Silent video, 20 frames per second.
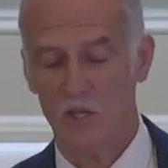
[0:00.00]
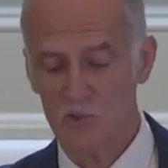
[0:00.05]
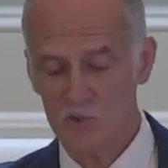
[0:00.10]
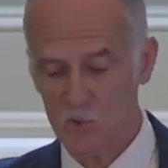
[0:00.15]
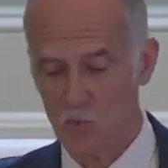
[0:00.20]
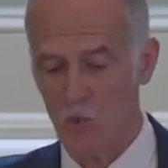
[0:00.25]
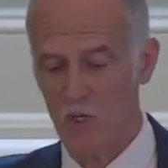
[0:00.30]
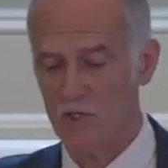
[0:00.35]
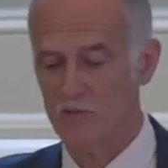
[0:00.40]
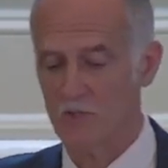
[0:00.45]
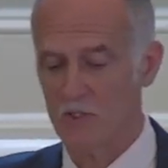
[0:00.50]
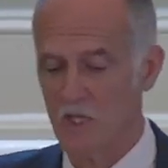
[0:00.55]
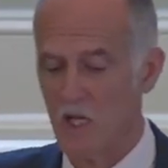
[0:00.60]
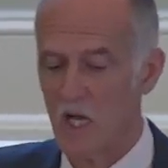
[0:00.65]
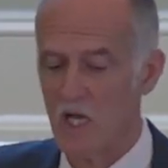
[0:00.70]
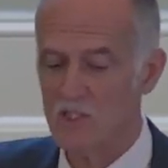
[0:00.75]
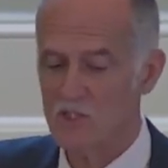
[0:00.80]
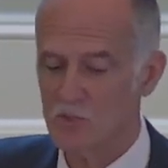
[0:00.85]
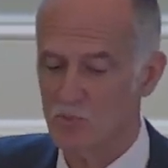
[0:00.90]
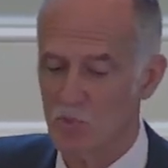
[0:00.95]
Now, elsewhere,
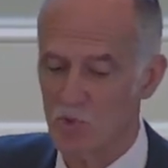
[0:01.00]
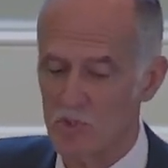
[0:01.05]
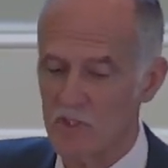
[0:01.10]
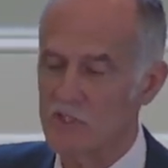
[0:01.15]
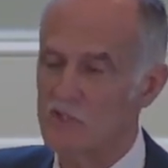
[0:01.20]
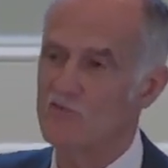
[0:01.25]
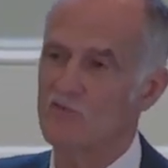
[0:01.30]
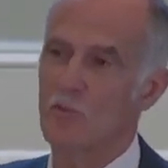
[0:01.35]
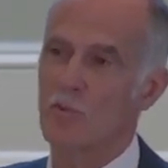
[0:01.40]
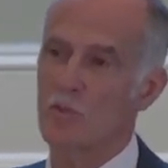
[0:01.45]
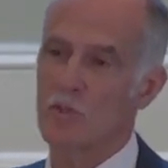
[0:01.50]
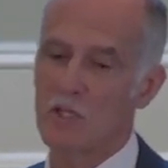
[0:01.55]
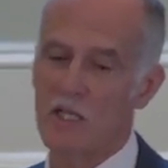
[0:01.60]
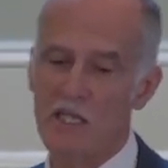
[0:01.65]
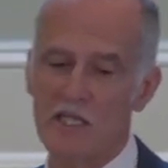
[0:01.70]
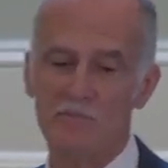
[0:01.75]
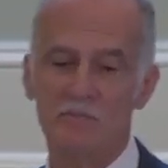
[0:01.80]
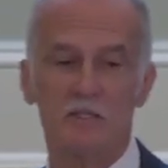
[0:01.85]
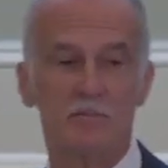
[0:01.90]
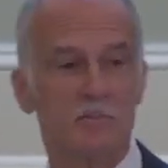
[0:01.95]
the gospel is for
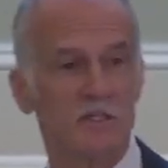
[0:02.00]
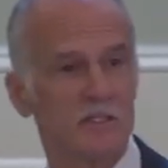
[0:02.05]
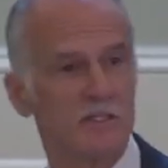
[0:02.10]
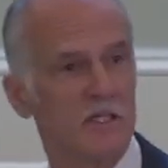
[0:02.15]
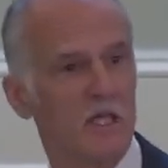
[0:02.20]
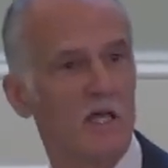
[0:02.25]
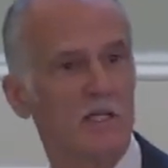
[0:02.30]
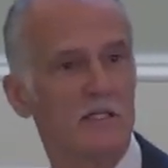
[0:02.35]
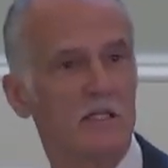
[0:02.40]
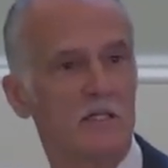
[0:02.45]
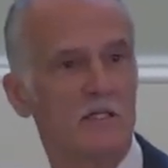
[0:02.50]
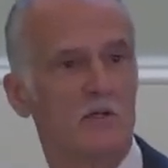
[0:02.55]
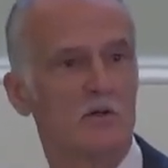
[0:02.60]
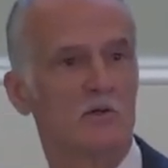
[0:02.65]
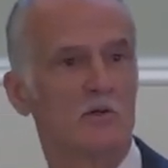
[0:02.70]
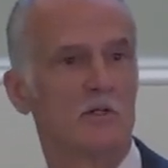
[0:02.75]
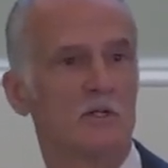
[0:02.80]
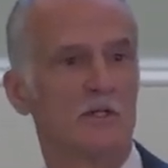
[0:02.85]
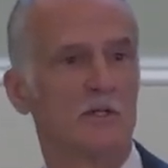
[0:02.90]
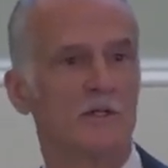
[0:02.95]
proclaiming, but not
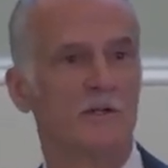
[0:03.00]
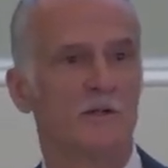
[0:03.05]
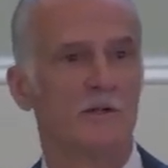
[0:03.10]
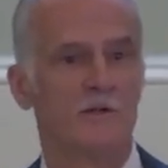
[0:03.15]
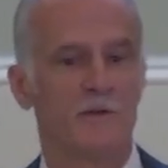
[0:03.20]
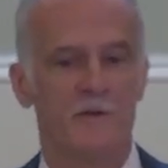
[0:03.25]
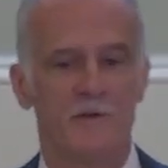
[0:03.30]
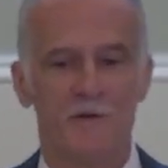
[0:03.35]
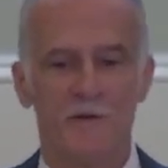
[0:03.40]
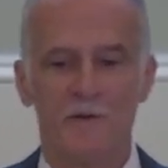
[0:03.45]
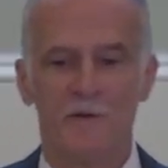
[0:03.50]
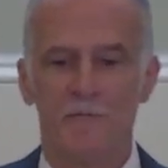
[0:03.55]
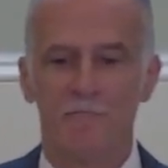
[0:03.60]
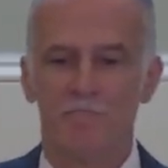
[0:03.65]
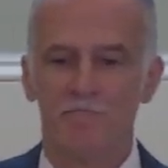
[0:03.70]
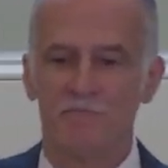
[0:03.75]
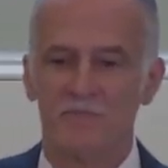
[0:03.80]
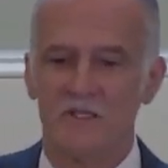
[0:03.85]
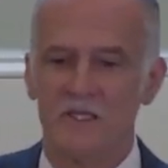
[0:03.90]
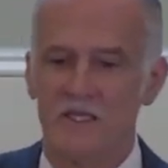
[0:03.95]
here.
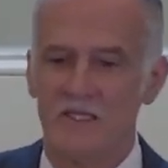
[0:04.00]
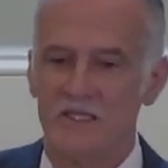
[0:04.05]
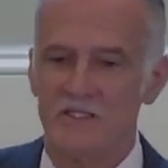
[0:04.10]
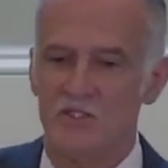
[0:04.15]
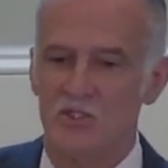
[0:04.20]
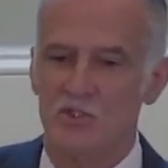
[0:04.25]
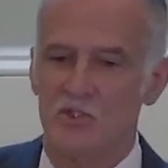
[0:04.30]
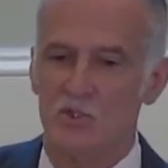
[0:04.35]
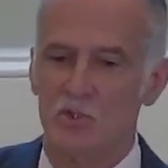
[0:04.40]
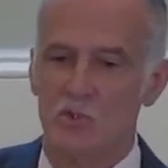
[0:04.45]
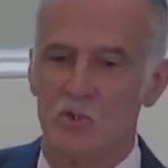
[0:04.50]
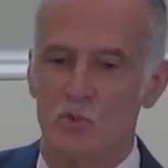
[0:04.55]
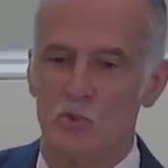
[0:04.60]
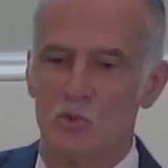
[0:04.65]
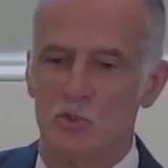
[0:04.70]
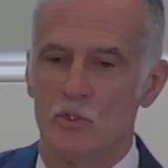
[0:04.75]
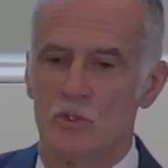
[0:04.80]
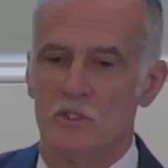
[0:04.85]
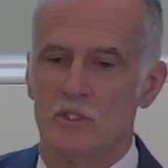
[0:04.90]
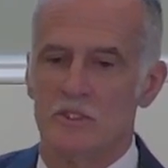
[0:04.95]
It's
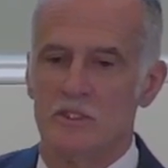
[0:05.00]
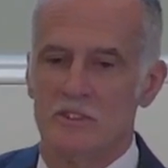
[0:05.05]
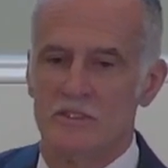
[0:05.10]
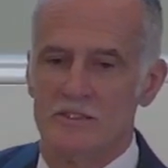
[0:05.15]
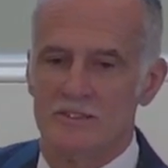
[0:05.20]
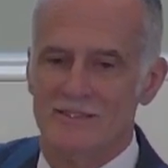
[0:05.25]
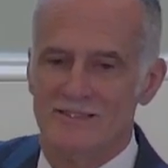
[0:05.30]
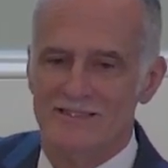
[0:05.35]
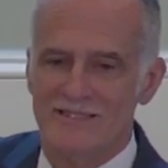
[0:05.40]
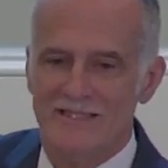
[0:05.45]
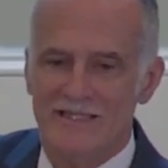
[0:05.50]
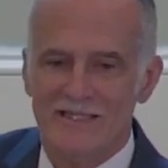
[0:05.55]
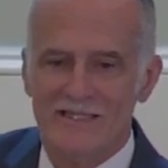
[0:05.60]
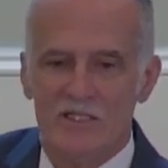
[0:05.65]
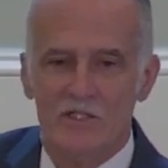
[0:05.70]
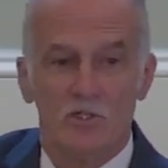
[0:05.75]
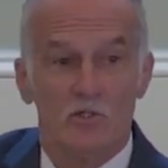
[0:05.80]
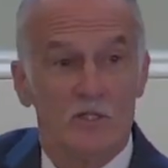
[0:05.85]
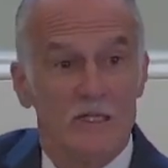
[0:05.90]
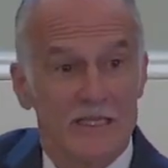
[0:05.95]
to
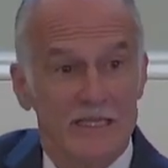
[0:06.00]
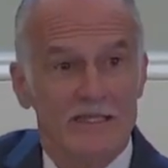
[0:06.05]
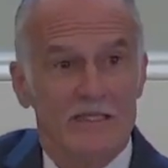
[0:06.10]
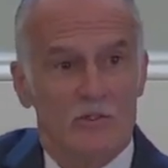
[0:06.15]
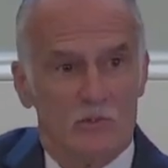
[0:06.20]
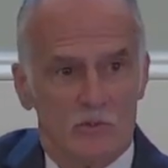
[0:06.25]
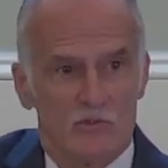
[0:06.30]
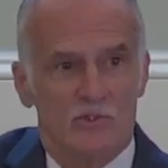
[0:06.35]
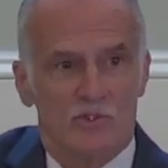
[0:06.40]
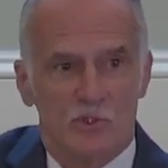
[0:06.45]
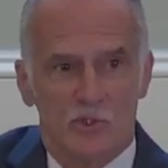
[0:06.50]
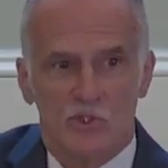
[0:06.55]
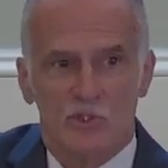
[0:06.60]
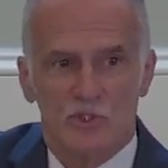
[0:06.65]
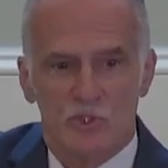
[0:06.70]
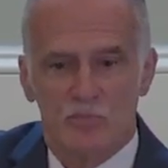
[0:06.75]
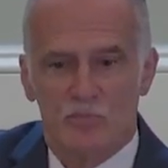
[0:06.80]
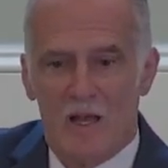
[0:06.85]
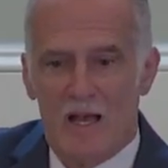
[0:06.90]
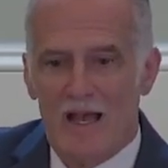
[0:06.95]
dig your heels
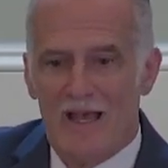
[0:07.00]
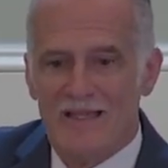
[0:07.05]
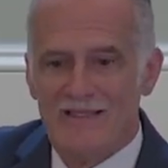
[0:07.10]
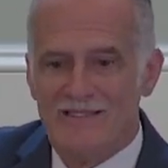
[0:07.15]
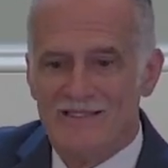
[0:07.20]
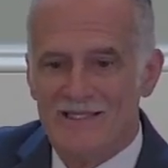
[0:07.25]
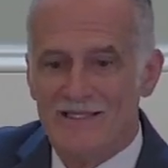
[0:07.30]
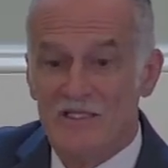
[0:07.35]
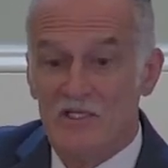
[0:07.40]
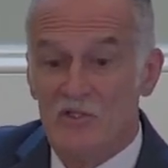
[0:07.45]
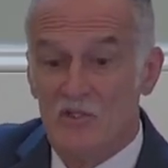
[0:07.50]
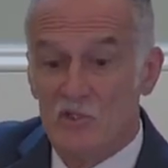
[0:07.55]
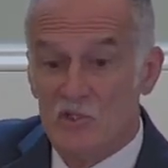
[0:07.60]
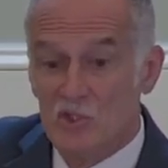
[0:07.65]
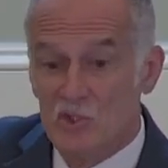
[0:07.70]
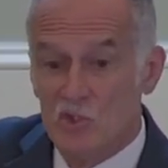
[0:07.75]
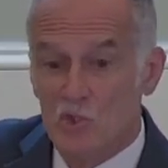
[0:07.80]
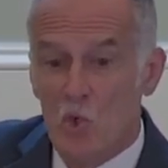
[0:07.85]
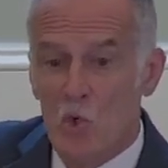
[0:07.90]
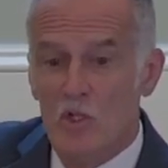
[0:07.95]
or your spikes into
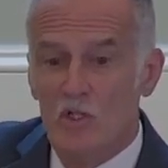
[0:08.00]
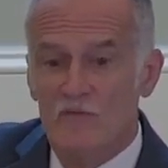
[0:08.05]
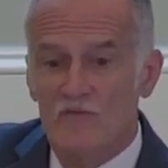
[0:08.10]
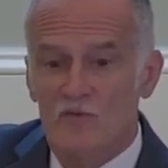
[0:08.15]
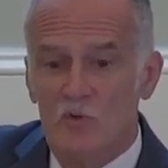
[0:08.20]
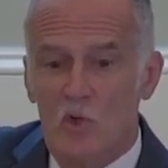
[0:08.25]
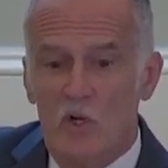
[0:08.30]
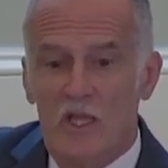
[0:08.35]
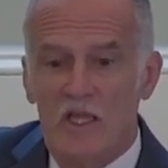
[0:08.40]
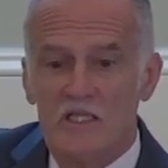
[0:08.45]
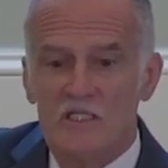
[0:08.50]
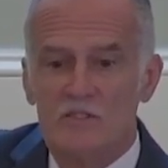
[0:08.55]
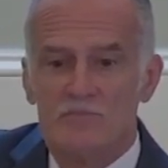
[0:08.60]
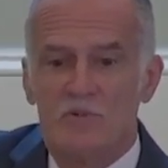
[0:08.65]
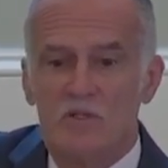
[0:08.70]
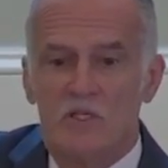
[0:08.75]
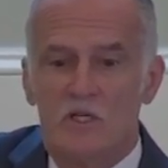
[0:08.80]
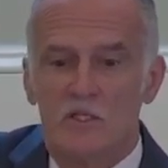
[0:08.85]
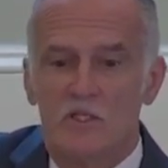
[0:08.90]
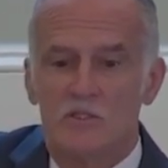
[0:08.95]
the soil of
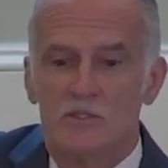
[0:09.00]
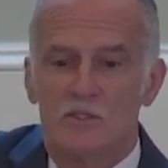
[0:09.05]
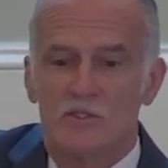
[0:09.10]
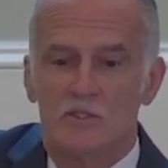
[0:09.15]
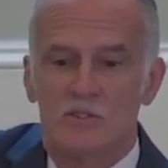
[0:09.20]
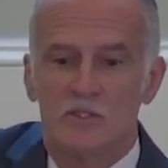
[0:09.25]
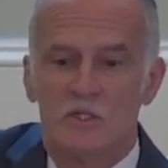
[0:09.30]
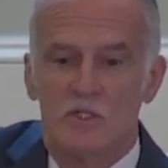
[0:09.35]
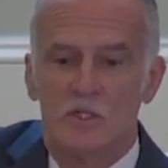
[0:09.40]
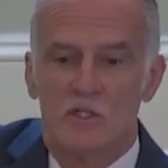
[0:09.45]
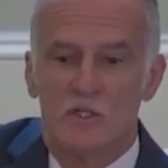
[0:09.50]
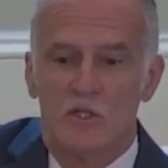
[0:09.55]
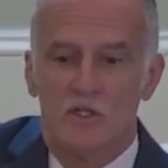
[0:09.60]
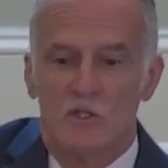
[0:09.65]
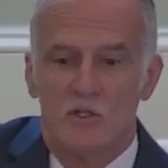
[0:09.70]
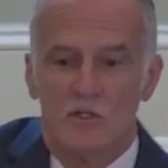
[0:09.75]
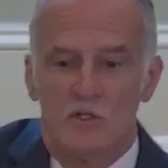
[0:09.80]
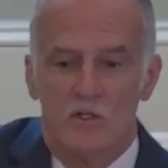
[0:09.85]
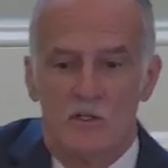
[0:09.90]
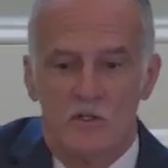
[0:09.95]
grace because
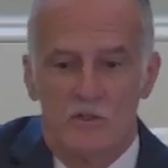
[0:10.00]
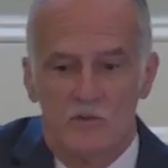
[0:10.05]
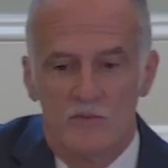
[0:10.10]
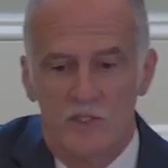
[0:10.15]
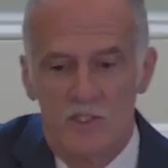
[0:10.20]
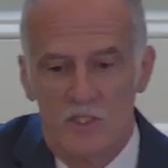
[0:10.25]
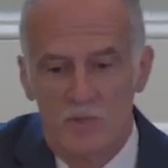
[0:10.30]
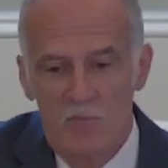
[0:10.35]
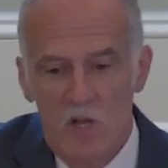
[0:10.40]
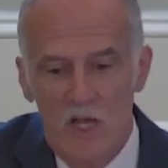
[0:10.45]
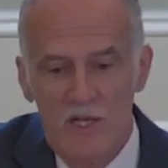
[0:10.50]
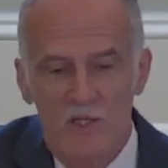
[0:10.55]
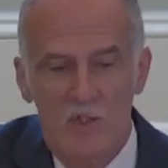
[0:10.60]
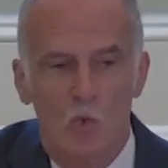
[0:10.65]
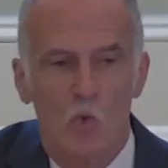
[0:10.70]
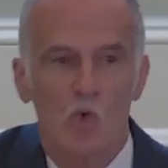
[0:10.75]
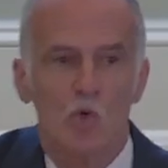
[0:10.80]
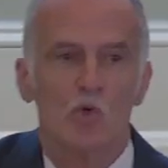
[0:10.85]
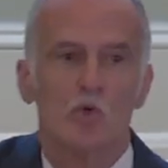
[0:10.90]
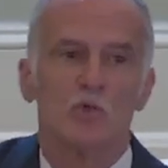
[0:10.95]
the
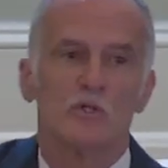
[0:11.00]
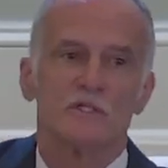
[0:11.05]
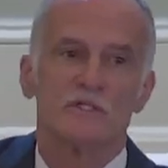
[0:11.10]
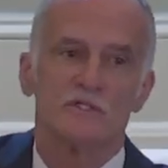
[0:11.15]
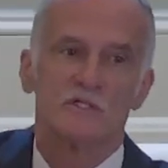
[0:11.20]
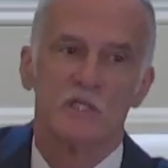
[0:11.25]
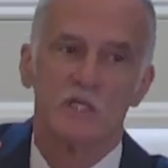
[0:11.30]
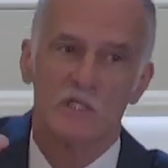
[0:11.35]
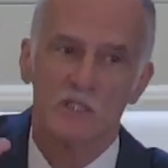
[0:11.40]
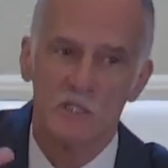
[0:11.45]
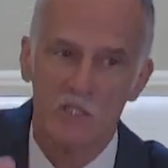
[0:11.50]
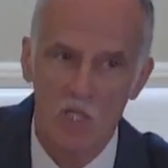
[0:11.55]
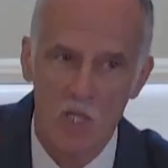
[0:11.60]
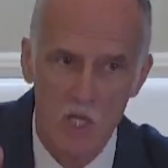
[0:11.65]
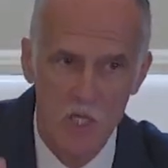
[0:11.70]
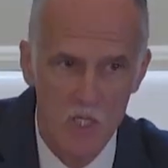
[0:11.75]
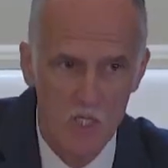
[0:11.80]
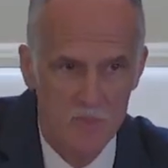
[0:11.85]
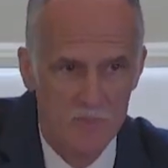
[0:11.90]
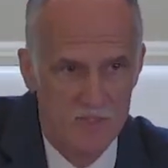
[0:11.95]
demonic world is
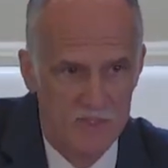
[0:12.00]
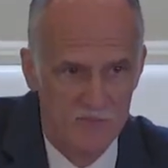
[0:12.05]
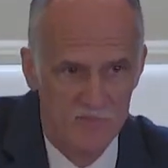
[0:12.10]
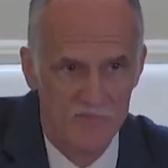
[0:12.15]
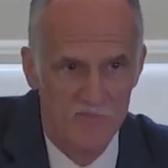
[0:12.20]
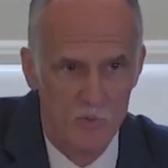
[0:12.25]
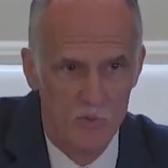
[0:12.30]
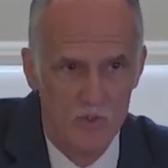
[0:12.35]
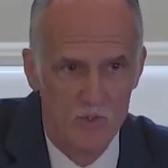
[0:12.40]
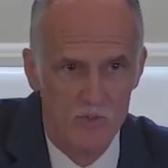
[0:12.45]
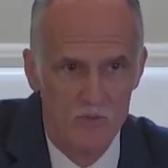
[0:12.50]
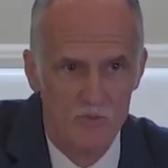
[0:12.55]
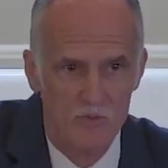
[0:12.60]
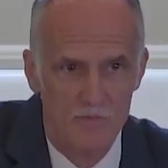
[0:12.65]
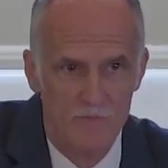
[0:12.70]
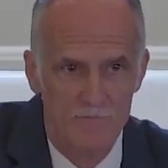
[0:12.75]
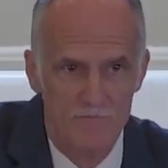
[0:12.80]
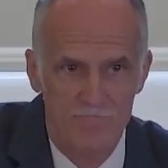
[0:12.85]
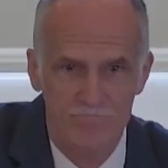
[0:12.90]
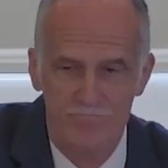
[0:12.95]
coming for you.